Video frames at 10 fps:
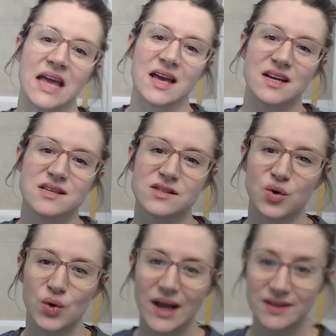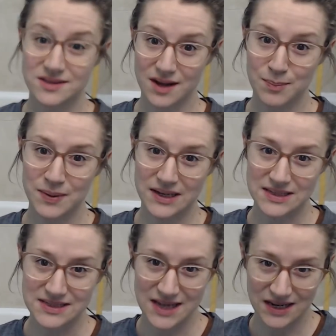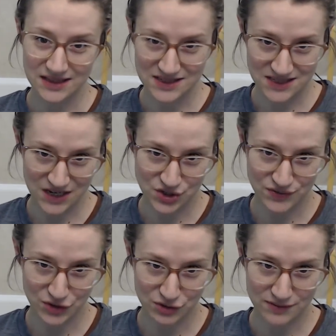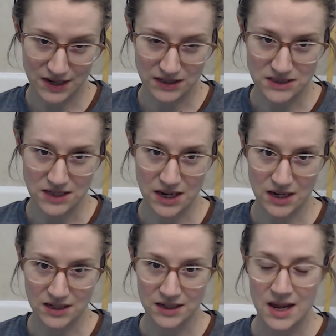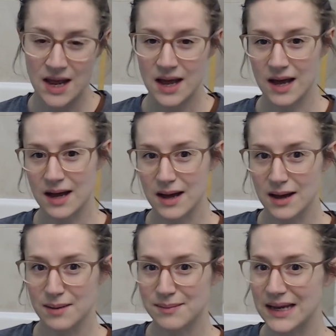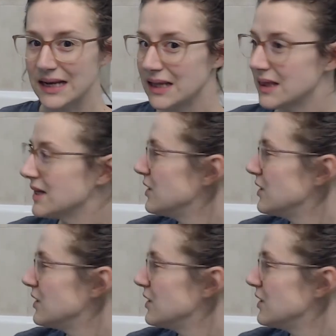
So next up, in setting the stage for your Valentine, anything you